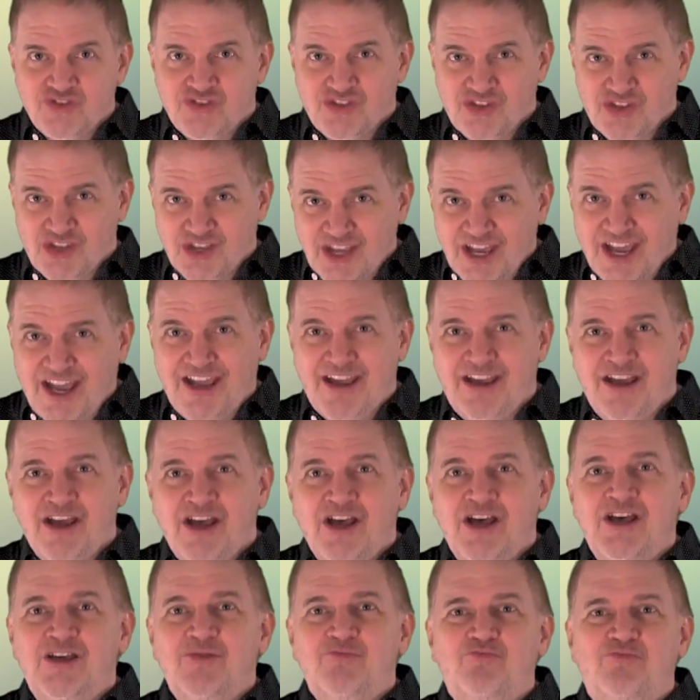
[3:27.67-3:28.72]
okay?
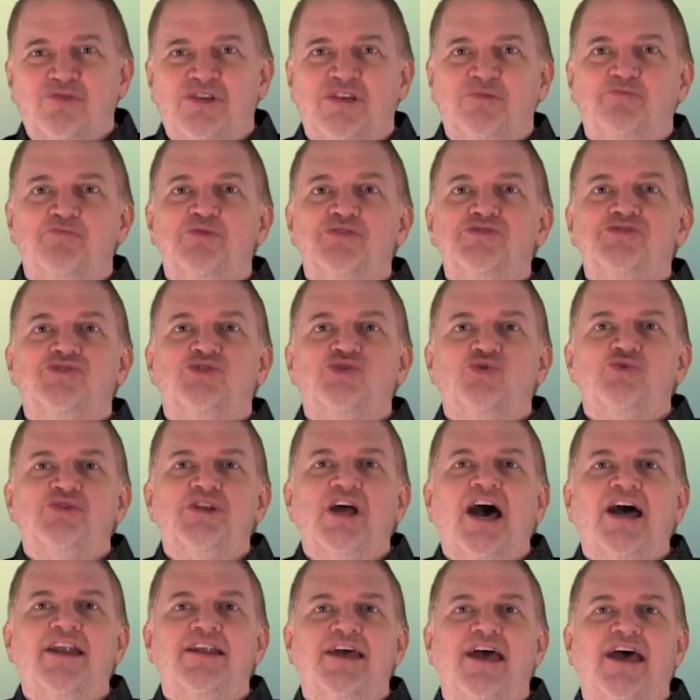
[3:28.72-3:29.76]
People do
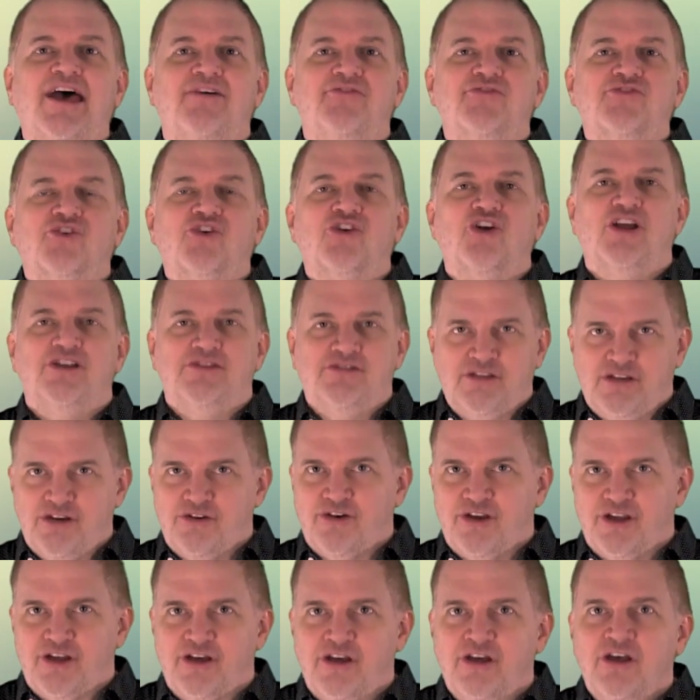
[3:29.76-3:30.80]
not have
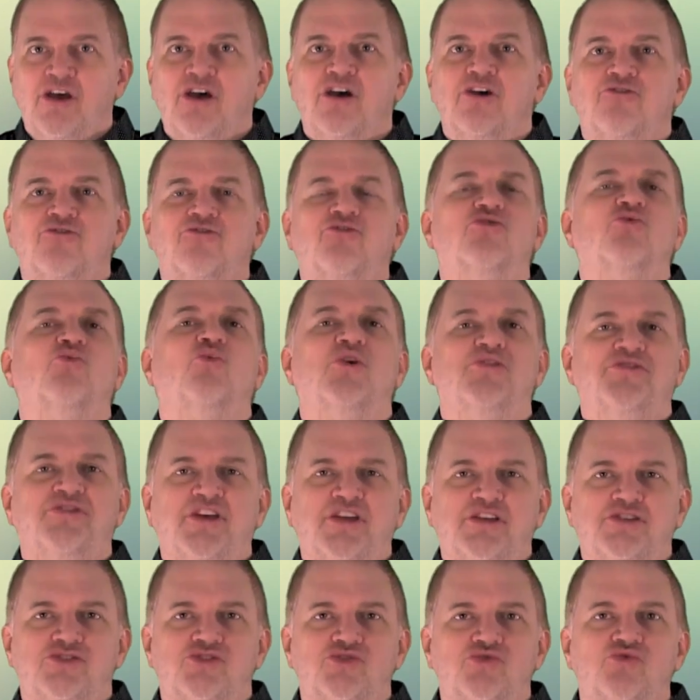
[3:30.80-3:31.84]
criteria for what
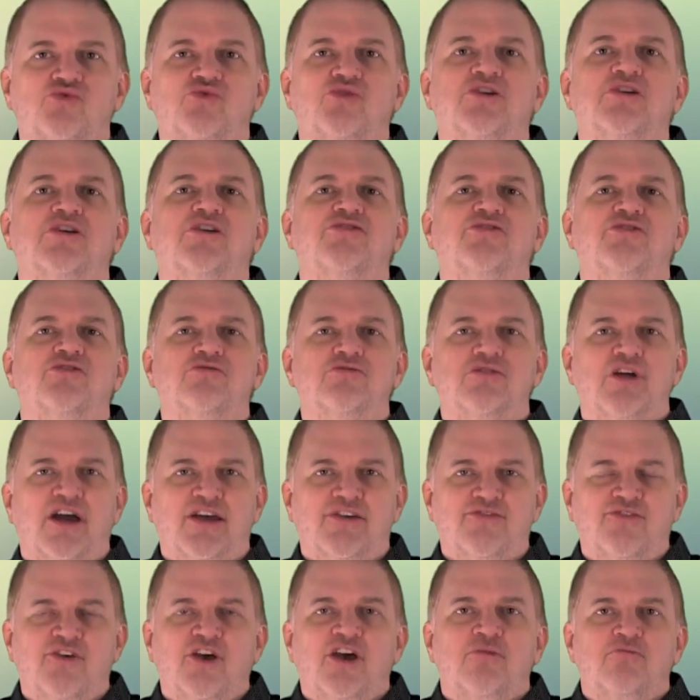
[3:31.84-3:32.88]
they do in their
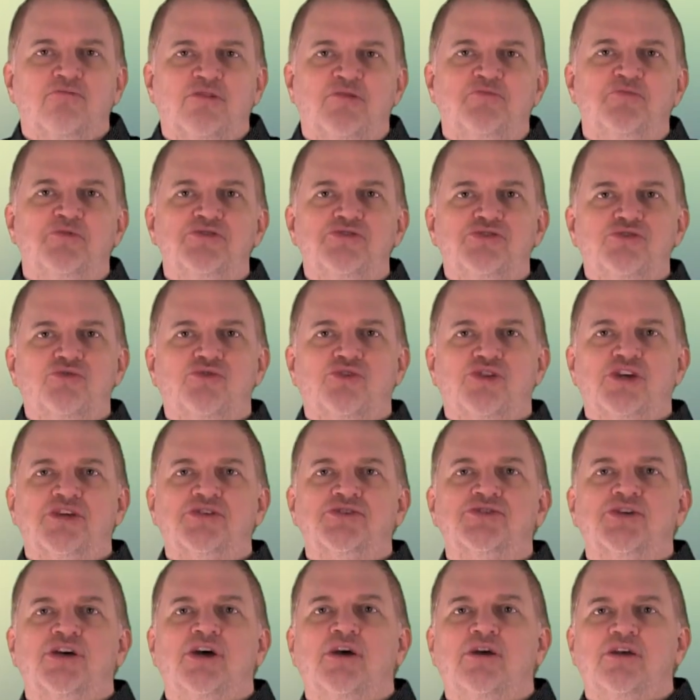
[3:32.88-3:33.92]
life. People do
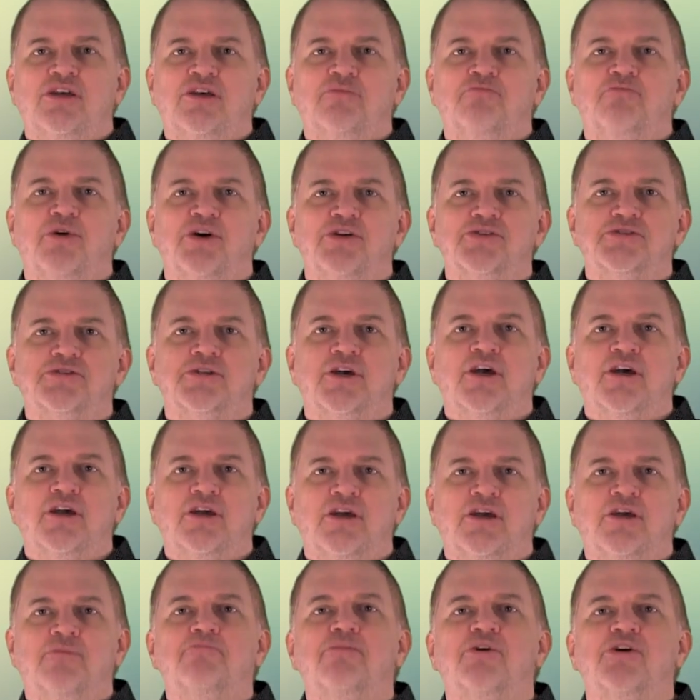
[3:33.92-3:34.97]
things impulse,
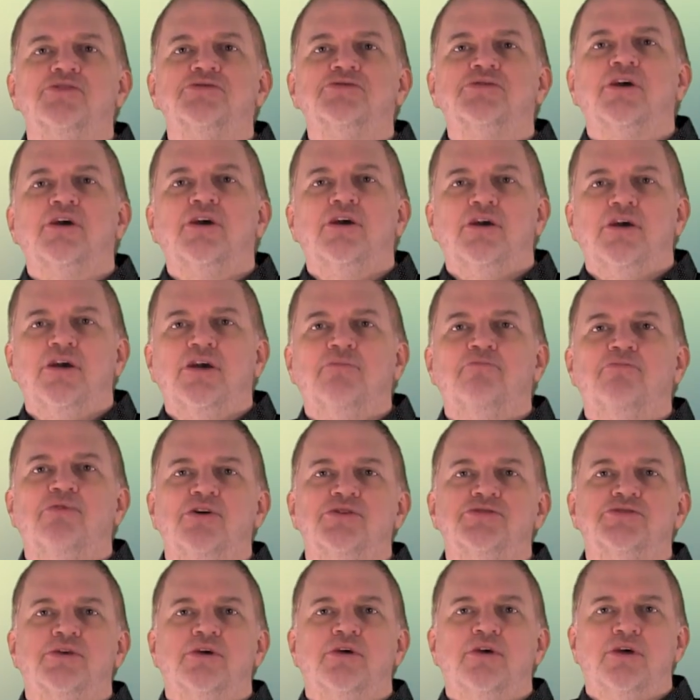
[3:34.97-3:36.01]
impulse,
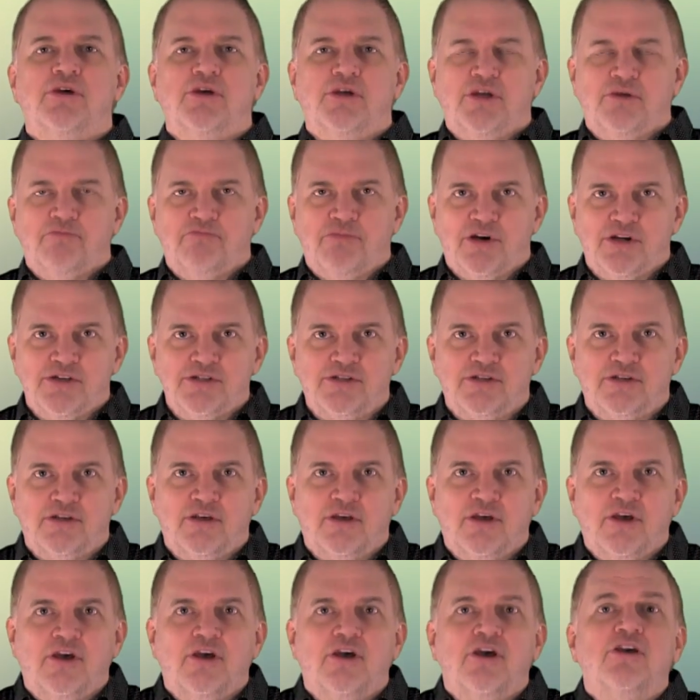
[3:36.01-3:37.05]
impulse, impulse.
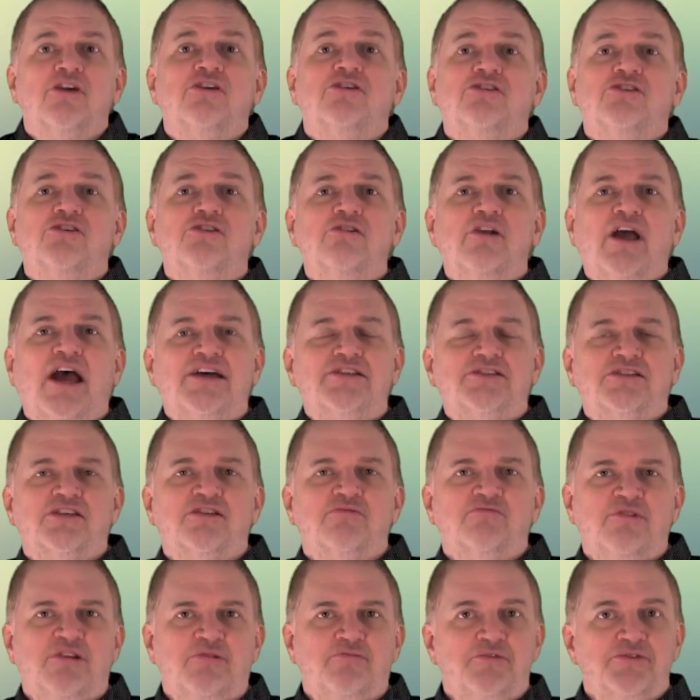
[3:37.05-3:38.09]
You're
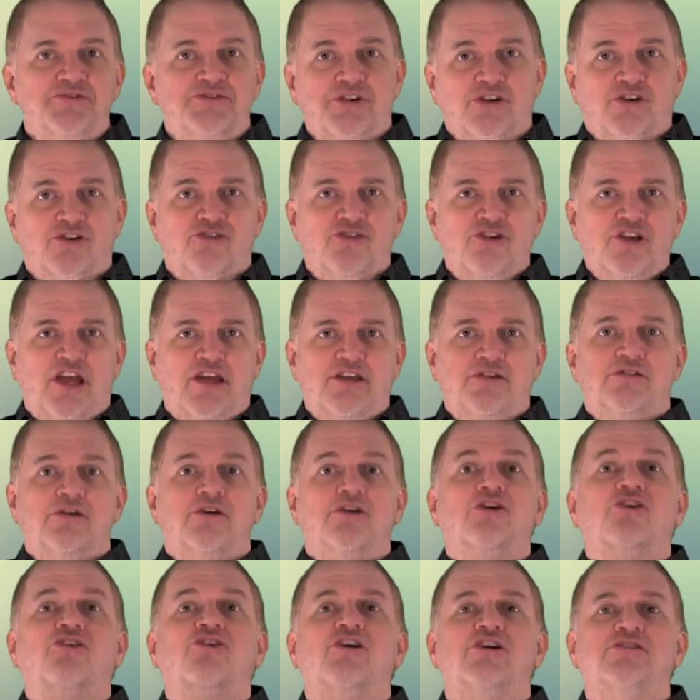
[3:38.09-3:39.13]
asking people to
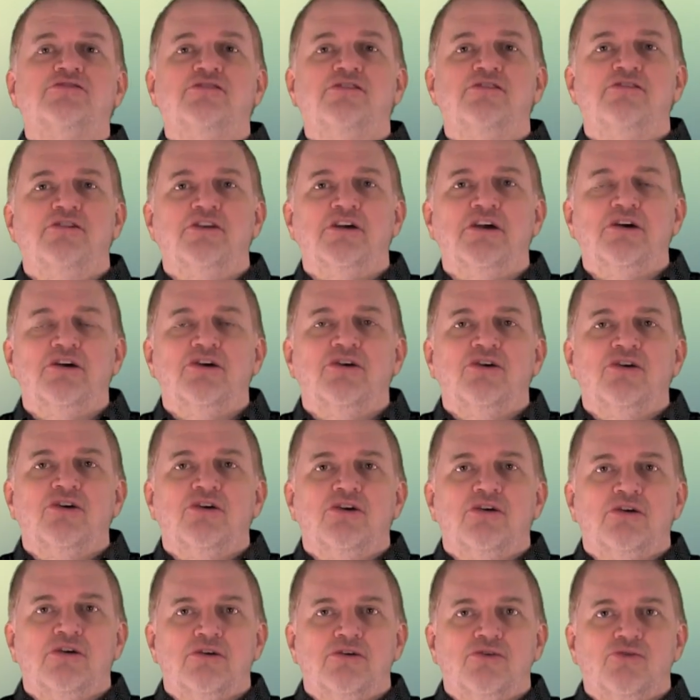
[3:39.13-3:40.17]
create criteria,
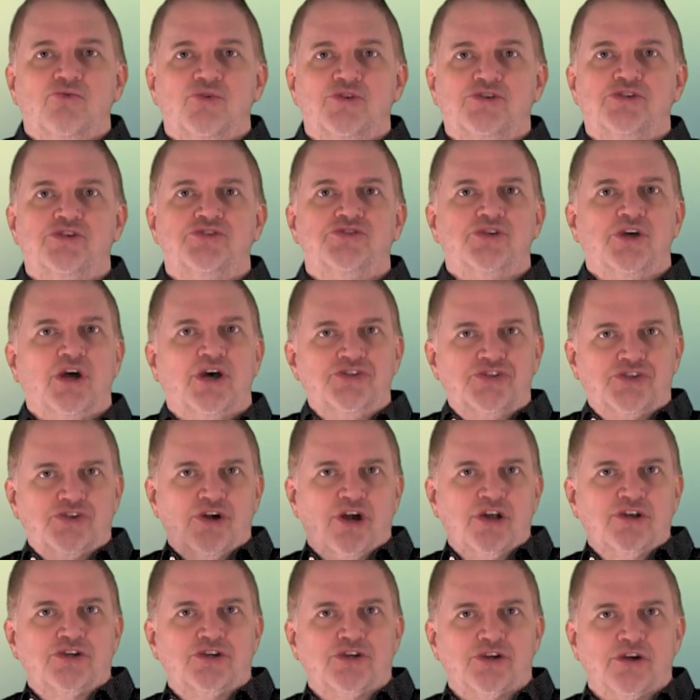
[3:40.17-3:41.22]
which is a
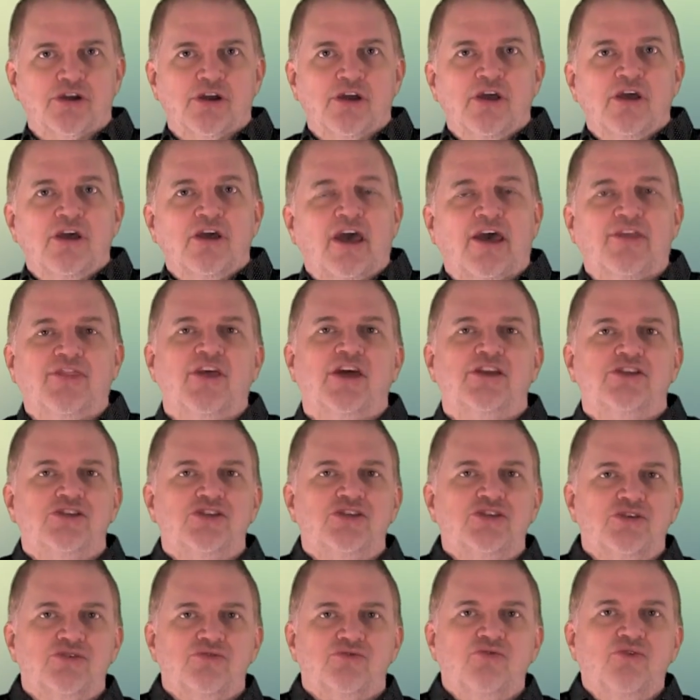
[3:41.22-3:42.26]
structure, and then
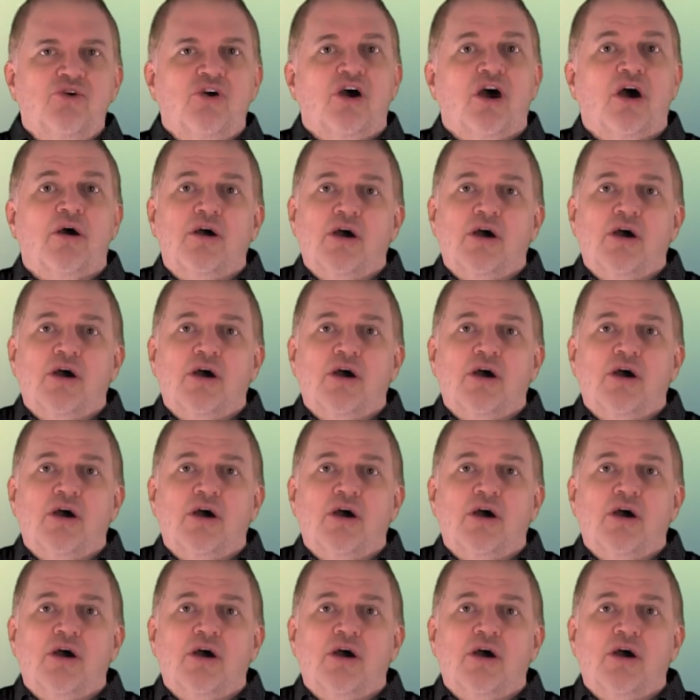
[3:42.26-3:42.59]
you